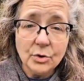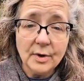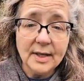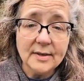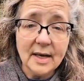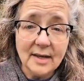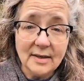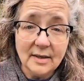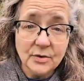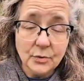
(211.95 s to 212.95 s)

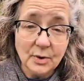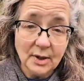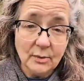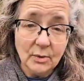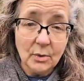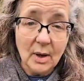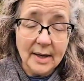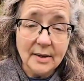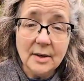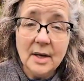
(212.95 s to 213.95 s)
nutrients onions really
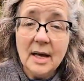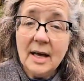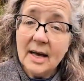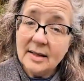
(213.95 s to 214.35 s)
require,